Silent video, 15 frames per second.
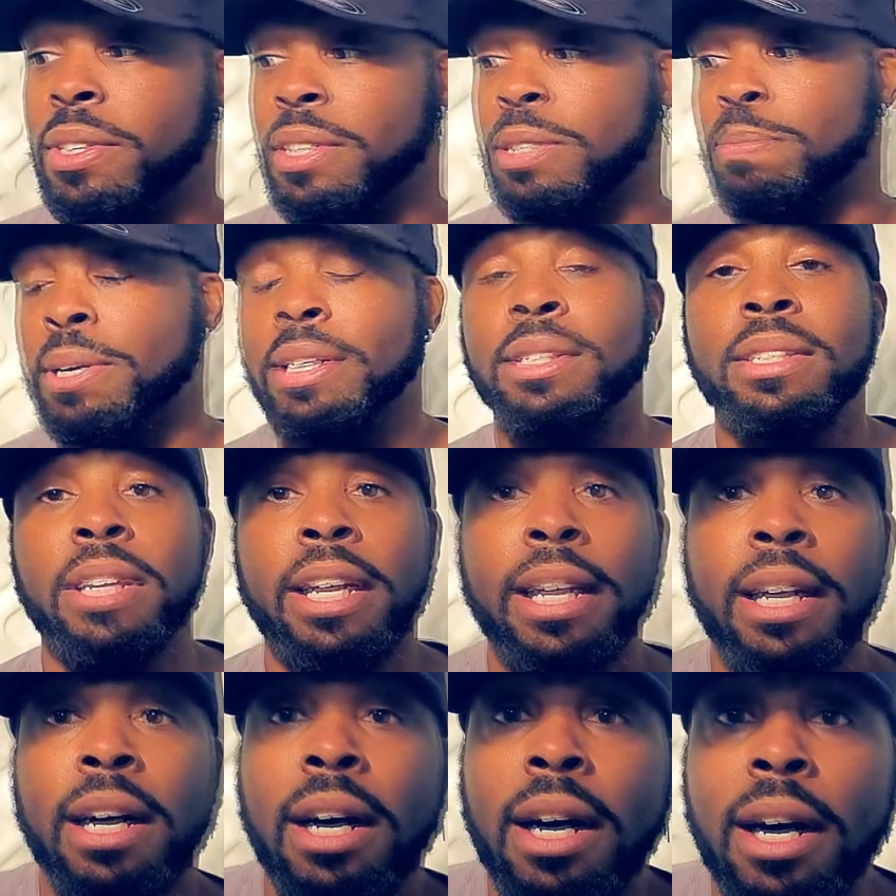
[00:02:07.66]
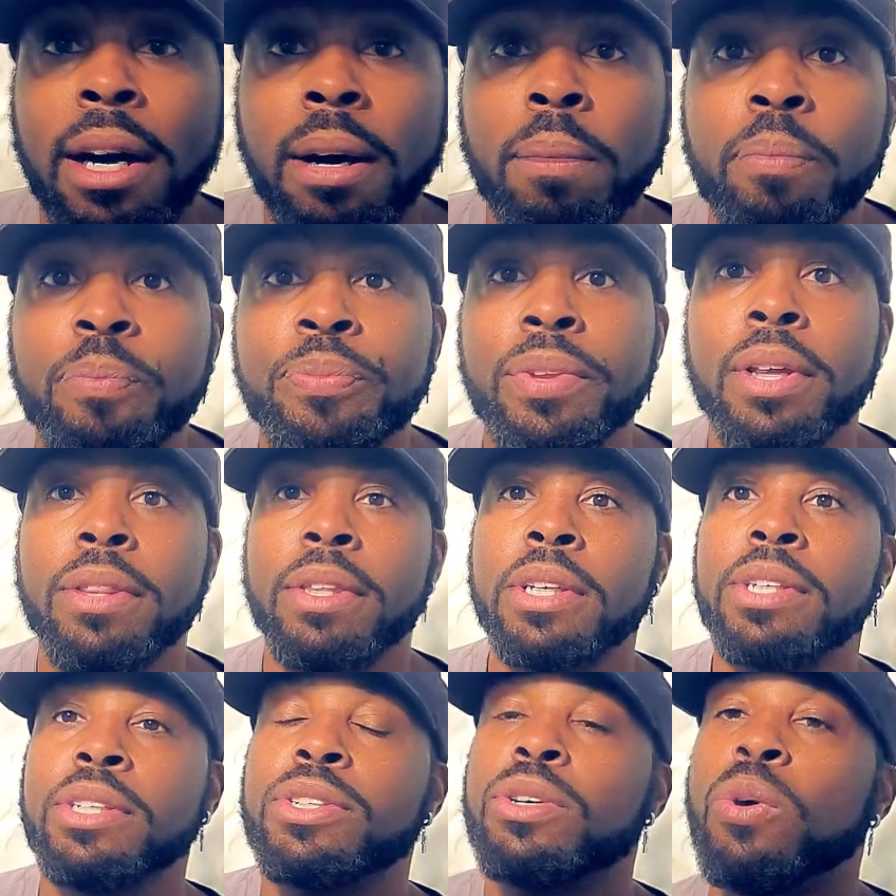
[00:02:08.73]
this by saying,
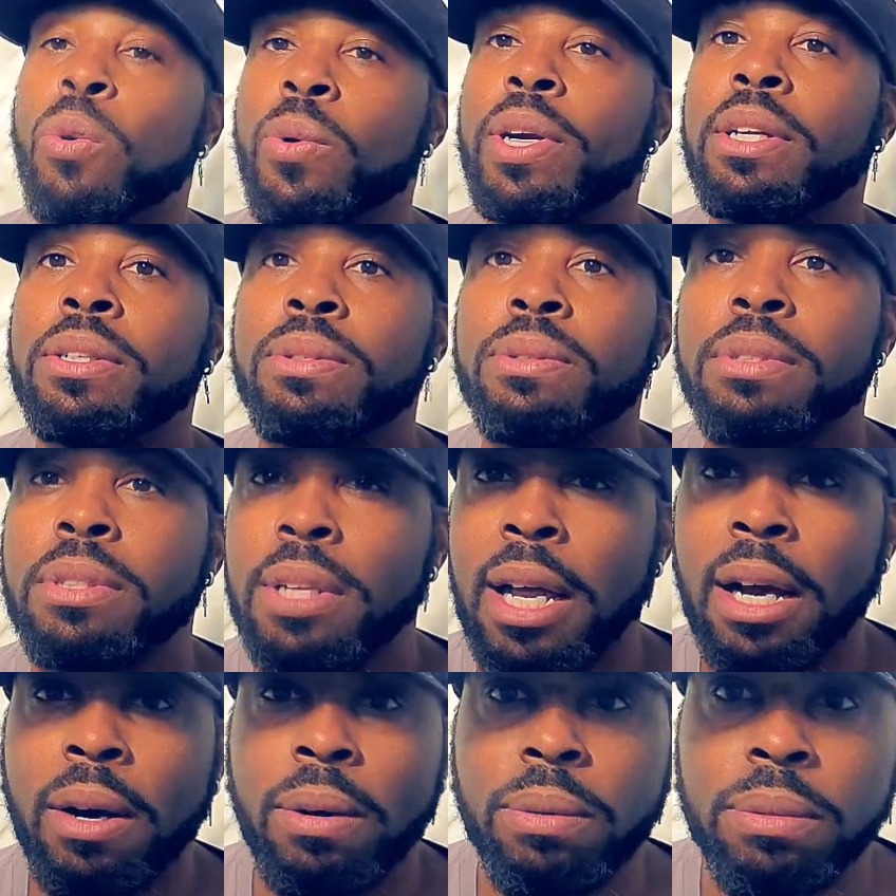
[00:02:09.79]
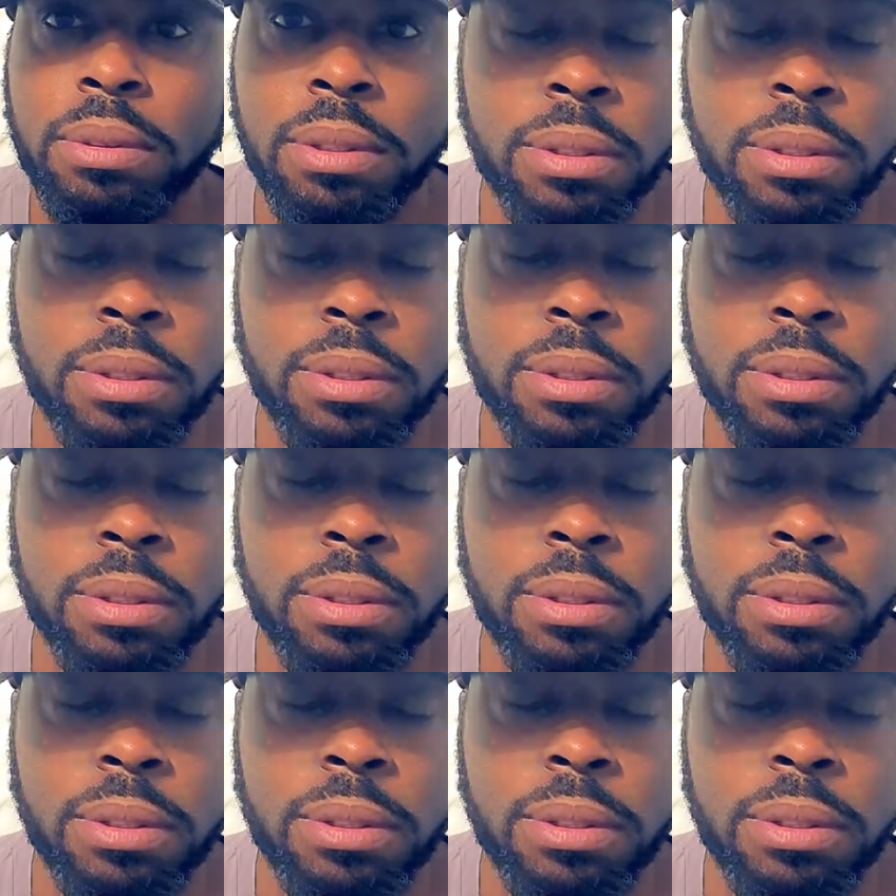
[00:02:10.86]
this is going to sound